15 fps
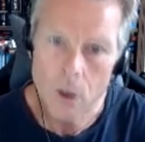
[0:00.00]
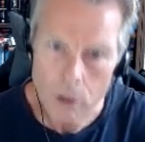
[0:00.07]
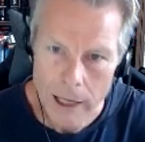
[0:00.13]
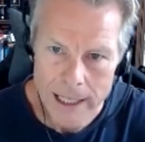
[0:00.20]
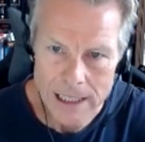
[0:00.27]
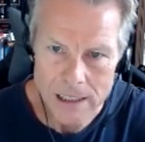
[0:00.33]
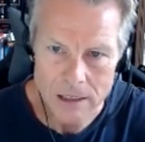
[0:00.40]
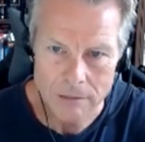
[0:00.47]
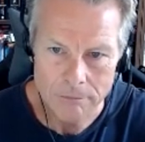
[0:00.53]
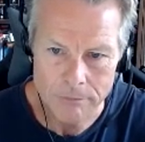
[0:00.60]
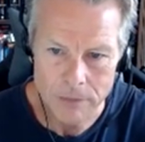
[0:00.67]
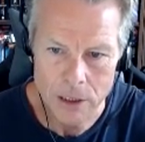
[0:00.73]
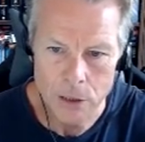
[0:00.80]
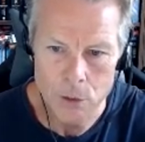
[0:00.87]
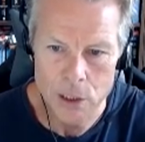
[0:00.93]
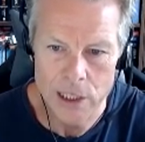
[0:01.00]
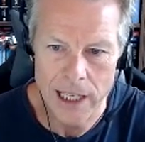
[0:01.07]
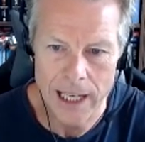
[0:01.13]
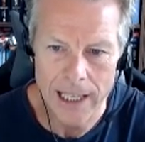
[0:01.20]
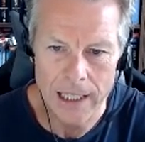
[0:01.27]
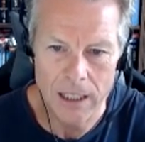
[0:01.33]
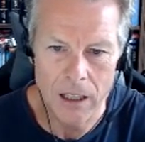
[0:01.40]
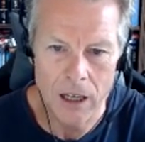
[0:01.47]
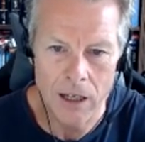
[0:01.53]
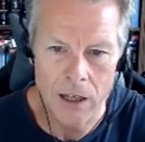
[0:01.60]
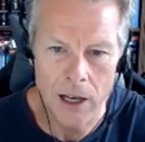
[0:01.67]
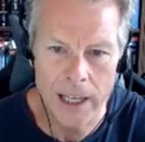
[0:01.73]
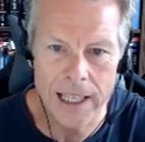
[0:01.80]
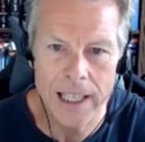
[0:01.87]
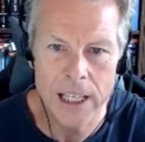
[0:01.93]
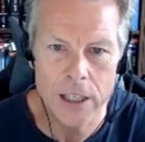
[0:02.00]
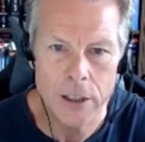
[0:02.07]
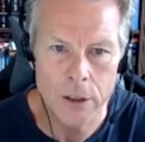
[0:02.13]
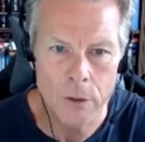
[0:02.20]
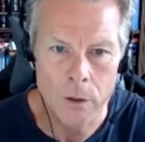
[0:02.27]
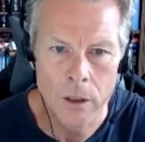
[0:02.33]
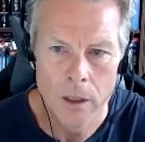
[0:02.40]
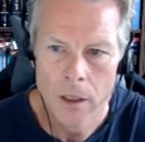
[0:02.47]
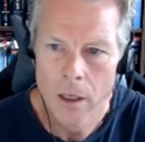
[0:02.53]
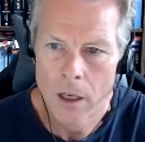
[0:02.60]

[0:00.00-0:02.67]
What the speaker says: Great, you say, and I hear you.